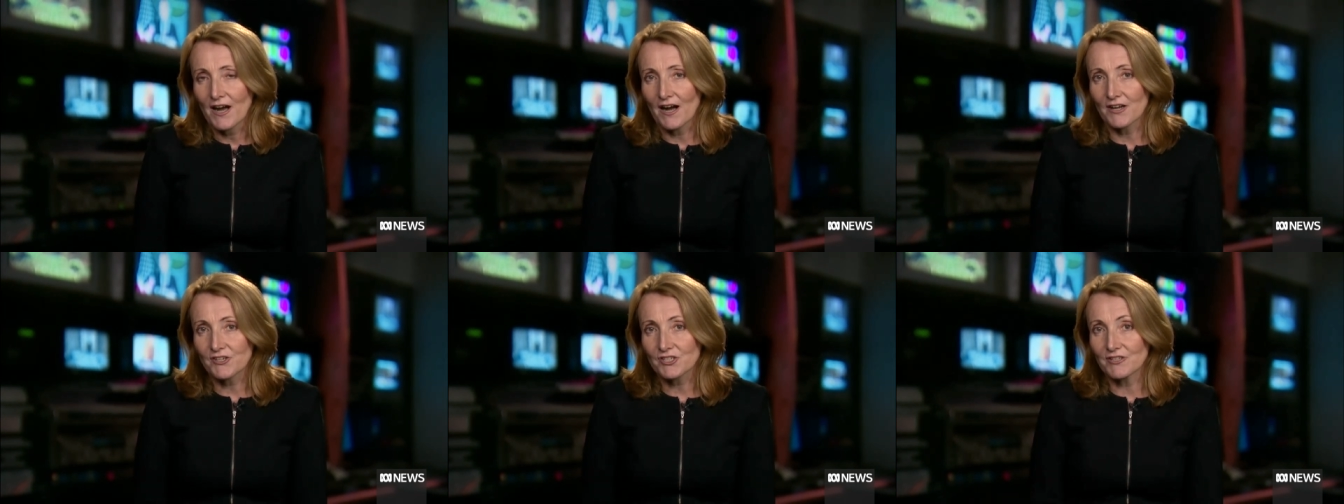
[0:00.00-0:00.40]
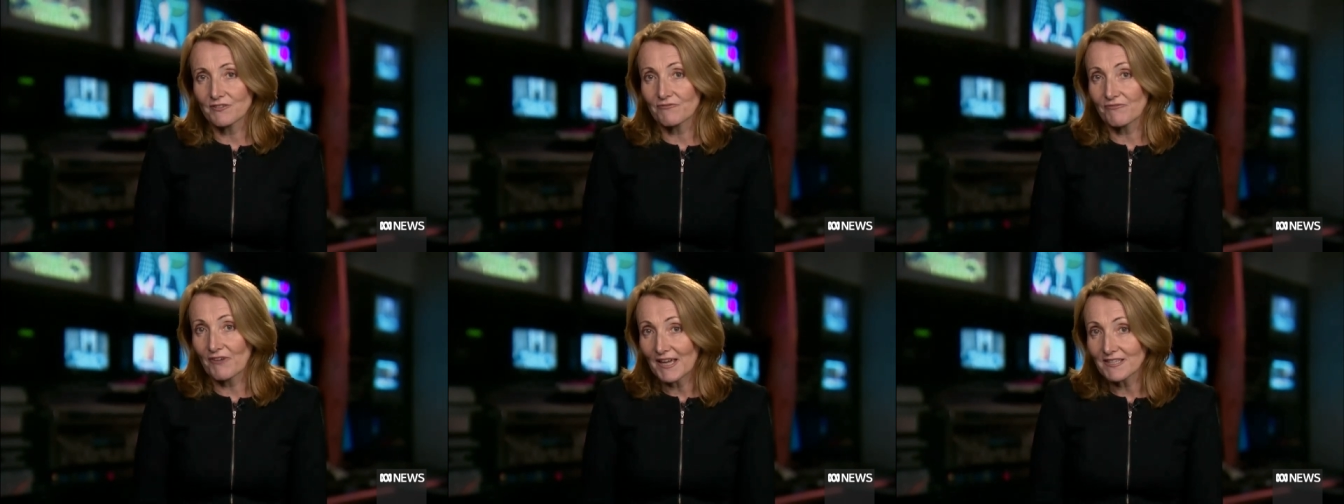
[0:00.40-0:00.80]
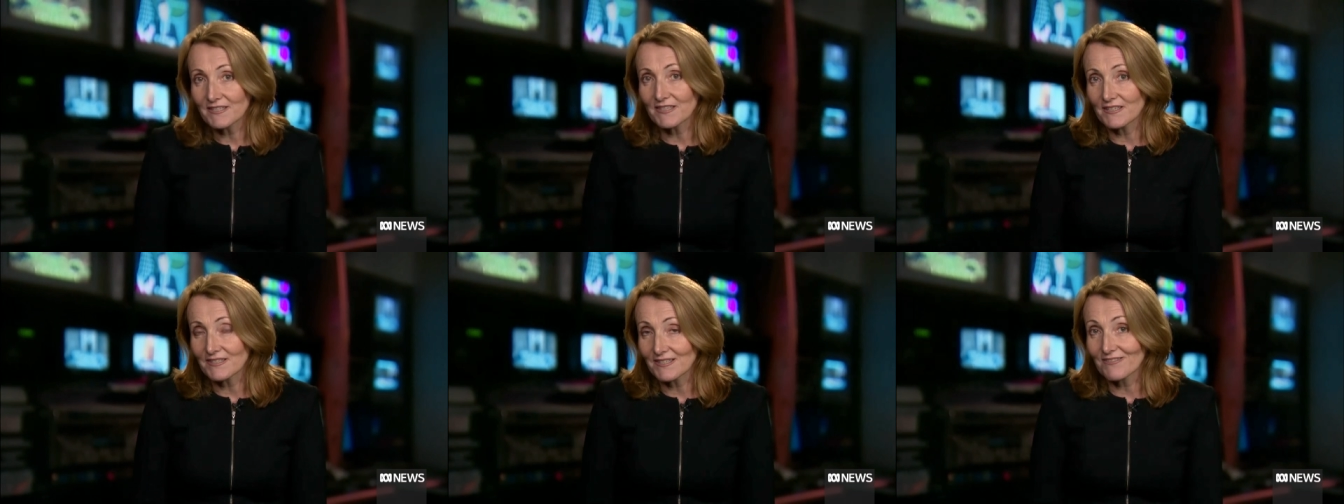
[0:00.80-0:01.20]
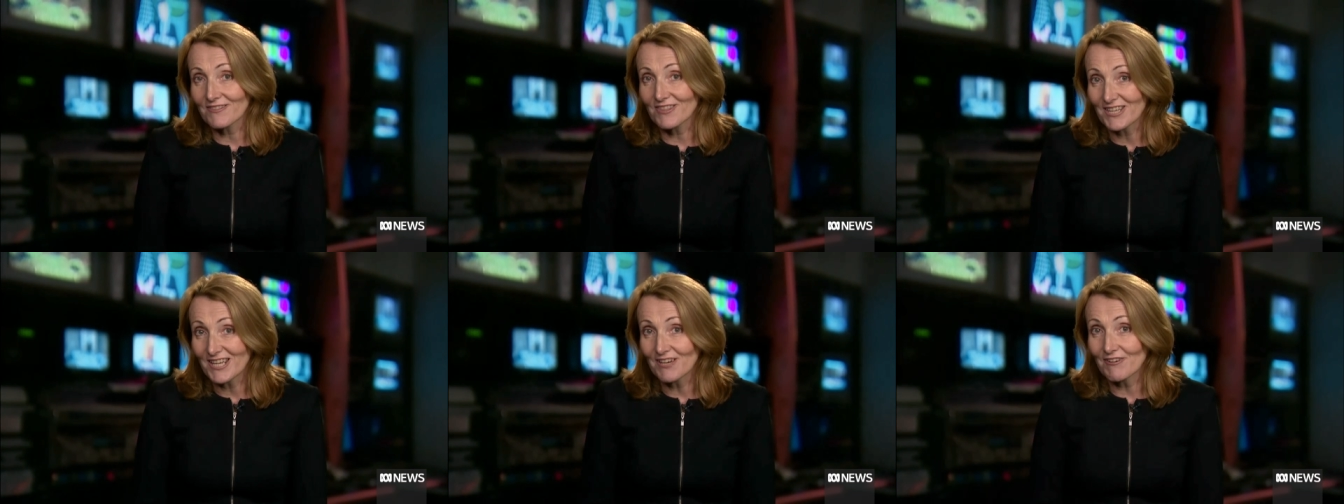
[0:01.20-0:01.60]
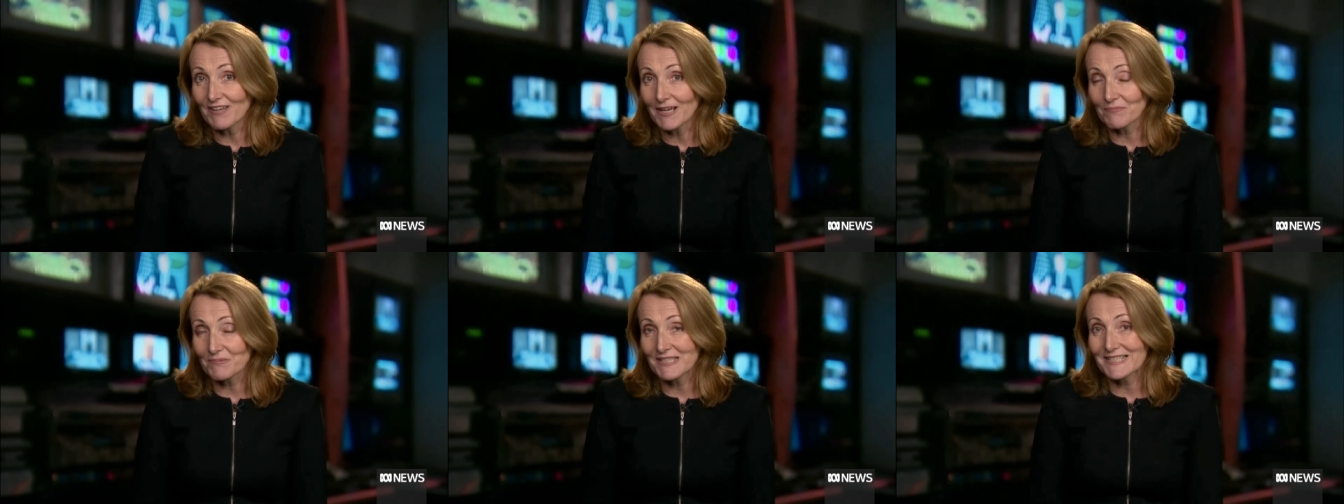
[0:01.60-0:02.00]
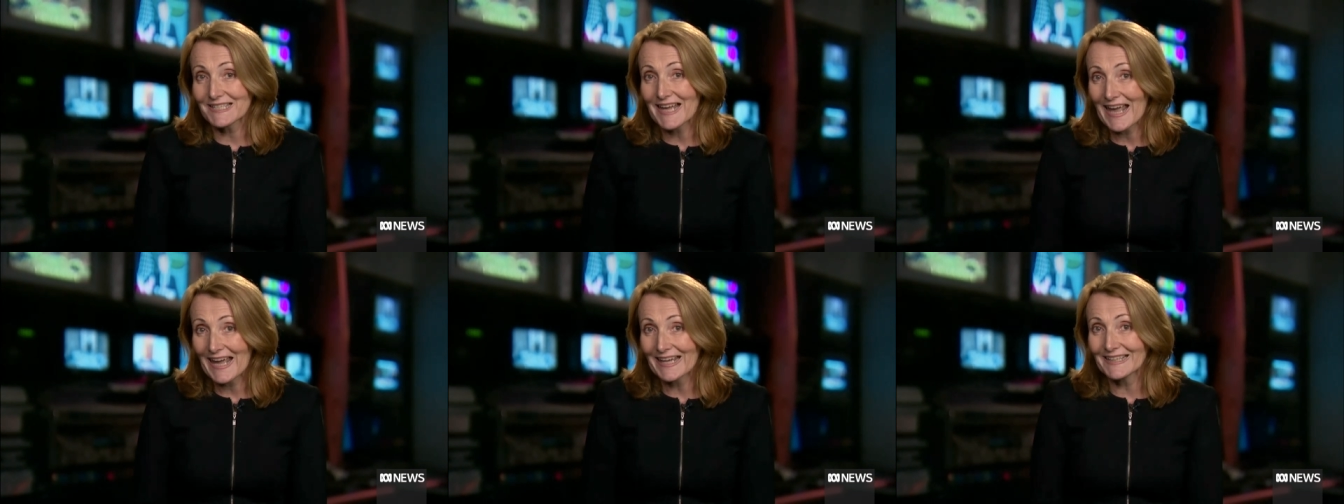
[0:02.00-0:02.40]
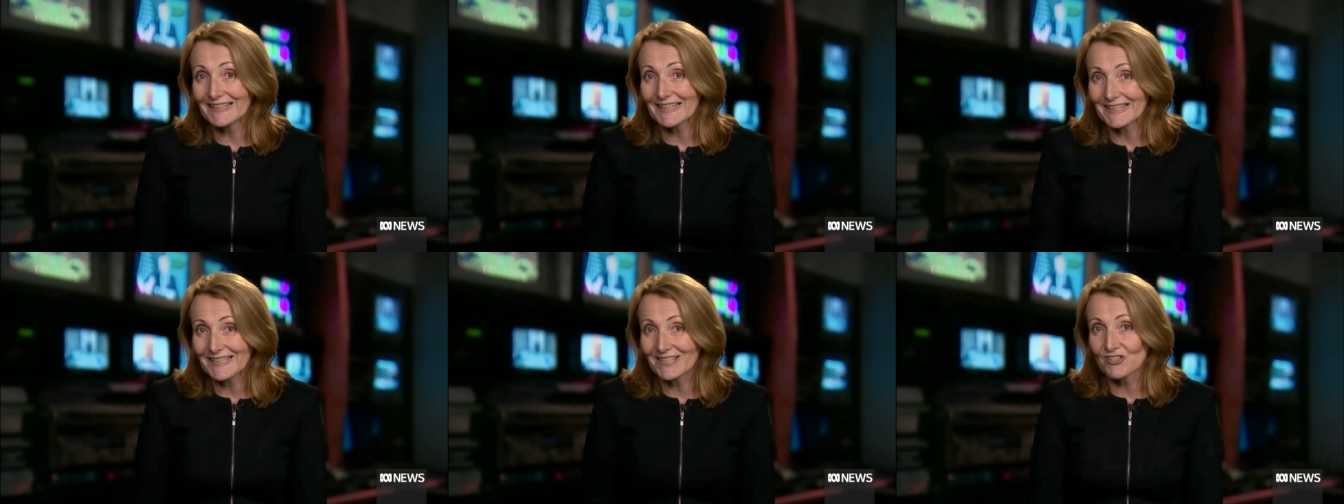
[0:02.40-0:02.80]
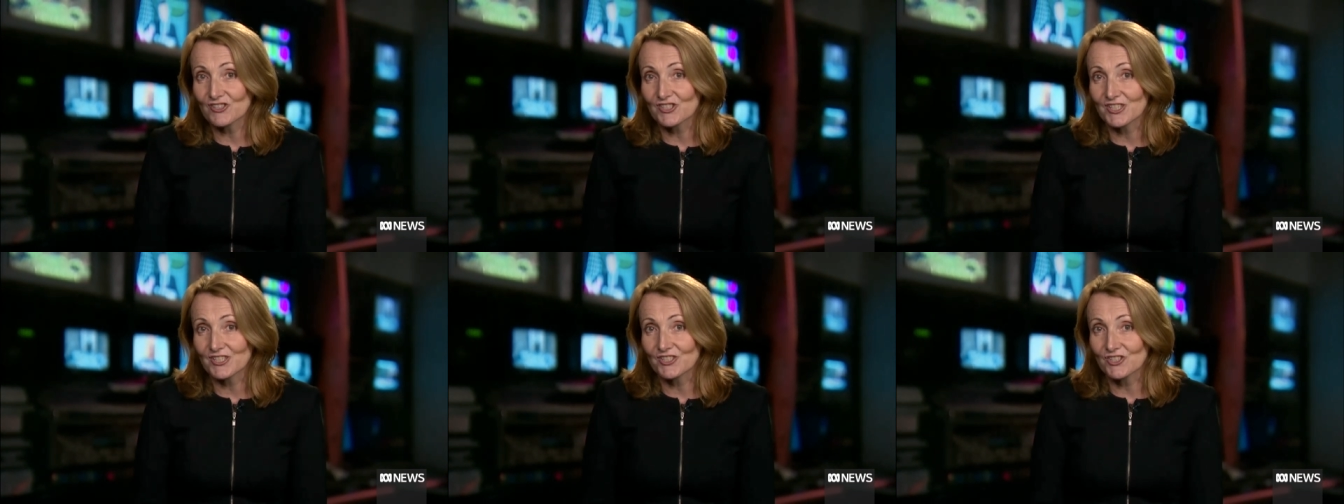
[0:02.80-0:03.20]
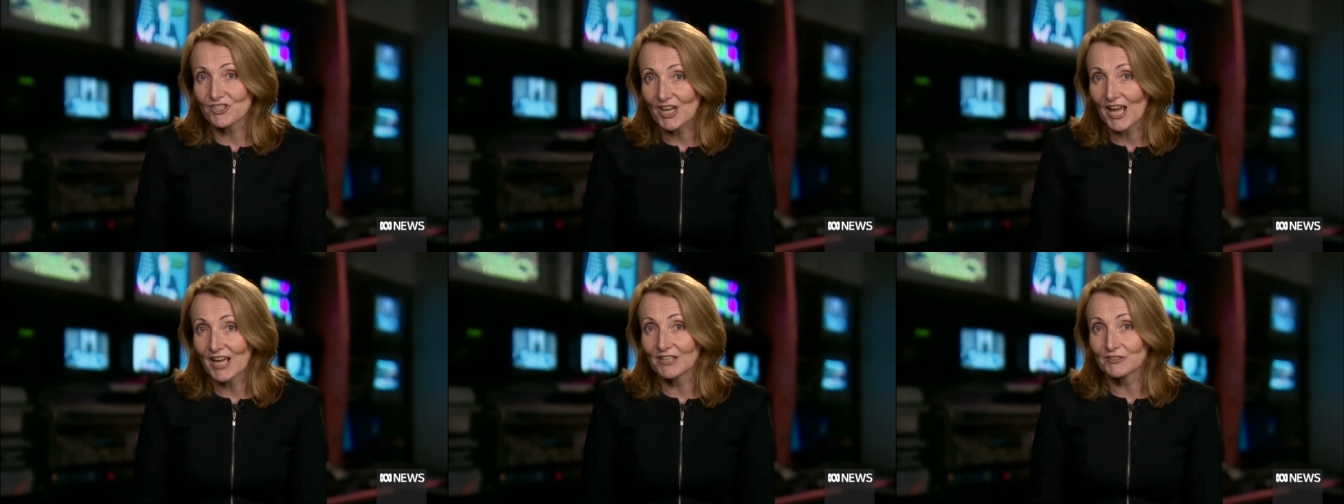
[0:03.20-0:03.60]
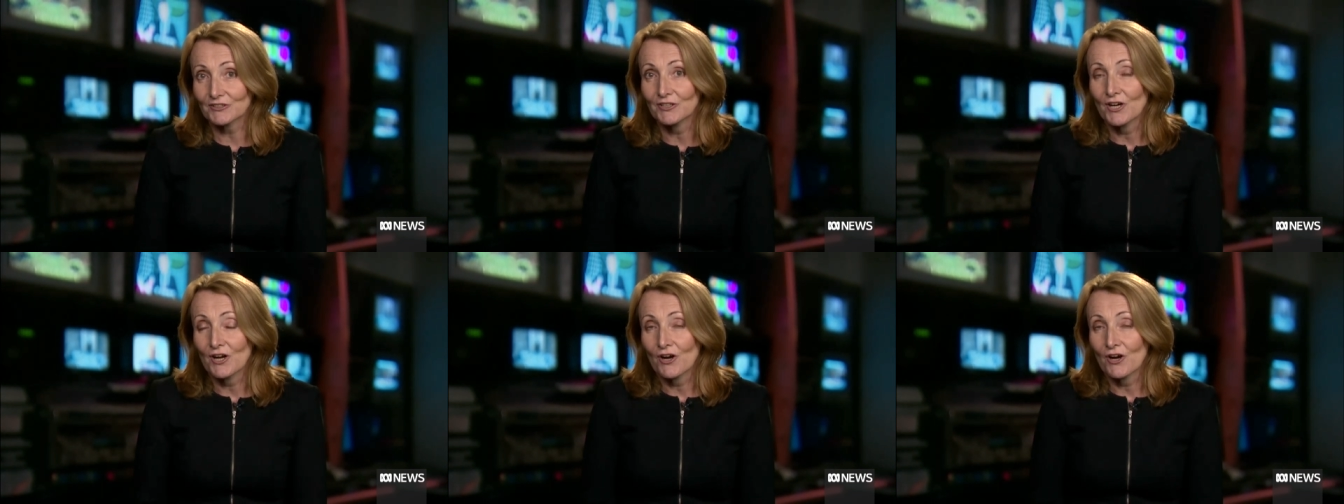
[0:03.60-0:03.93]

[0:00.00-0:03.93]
Uh, she faces in theory, up to 10 years in jail